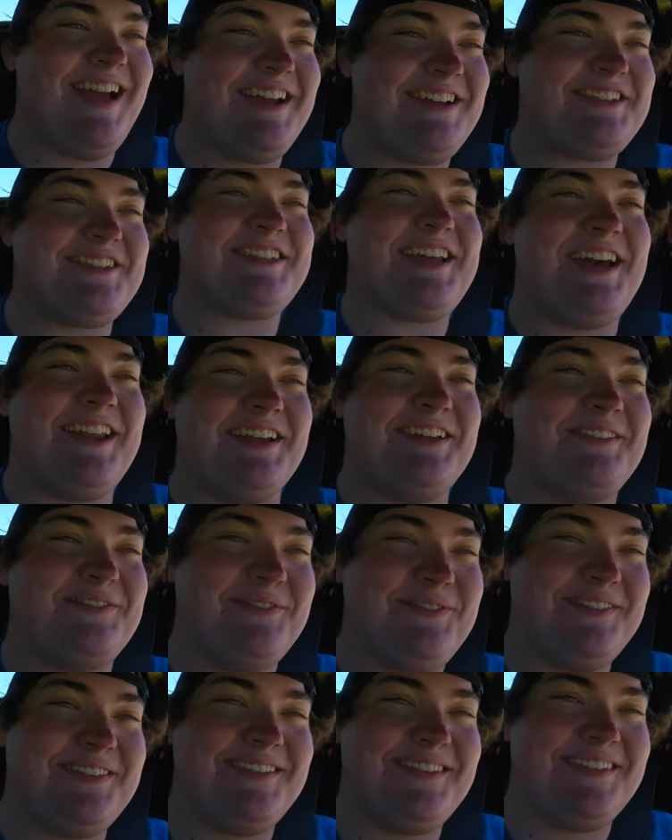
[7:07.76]
I just gotta
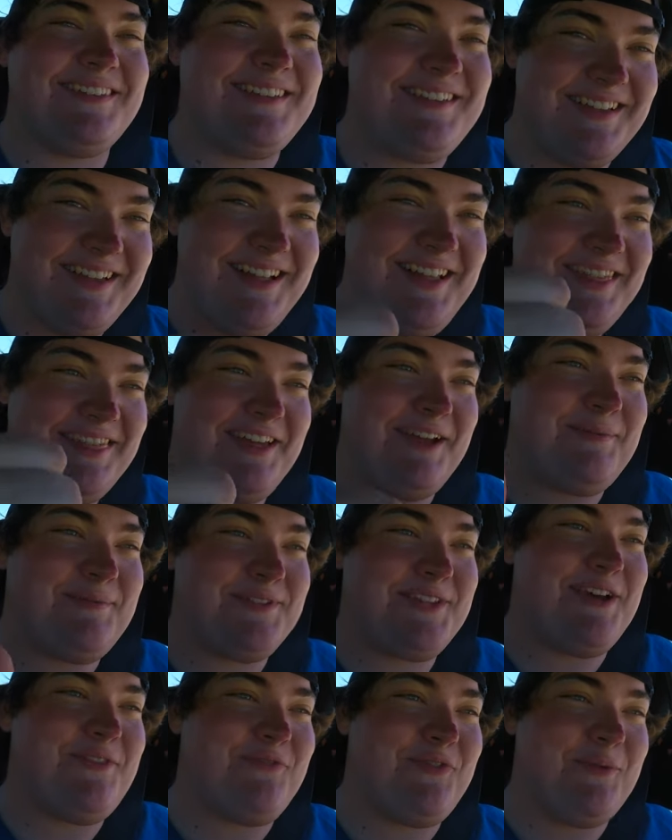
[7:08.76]

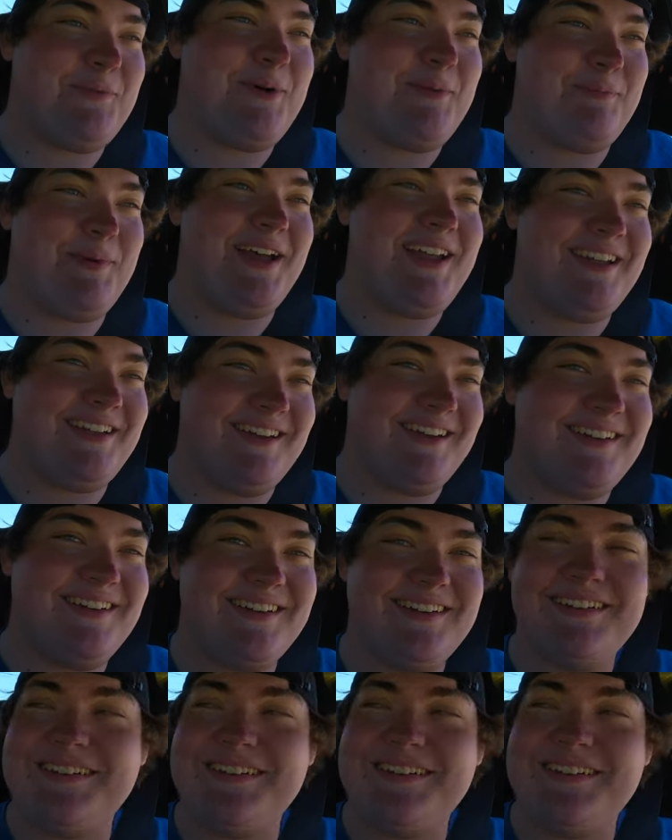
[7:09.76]
Thumbs up from a biker.